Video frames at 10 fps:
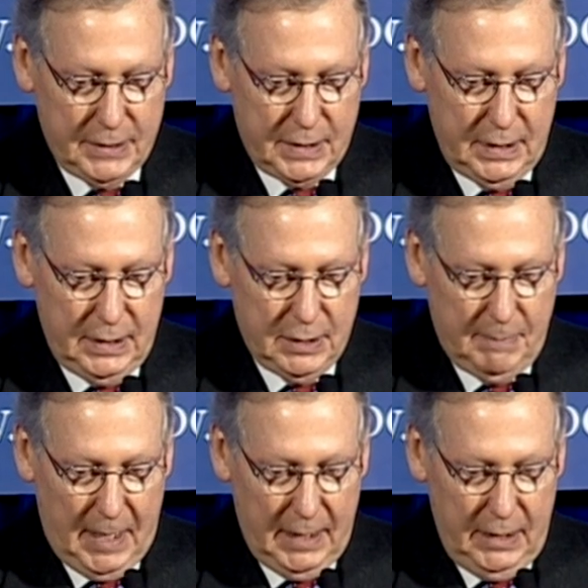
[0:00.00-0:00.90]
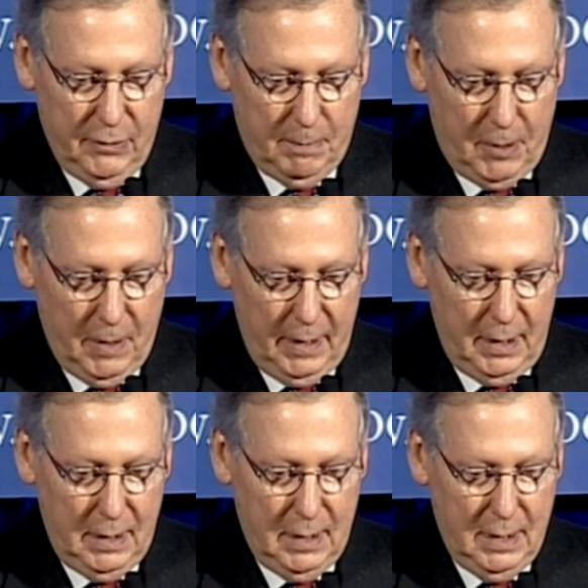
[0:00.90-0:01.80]
of House seats by either
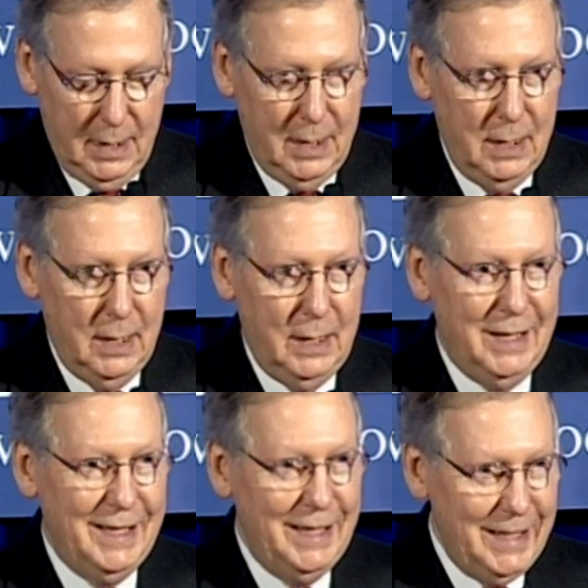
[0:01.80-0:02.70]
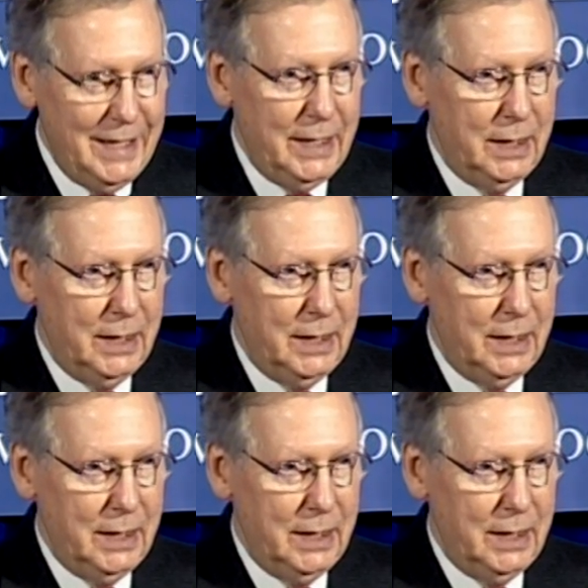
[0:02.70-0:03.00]
party in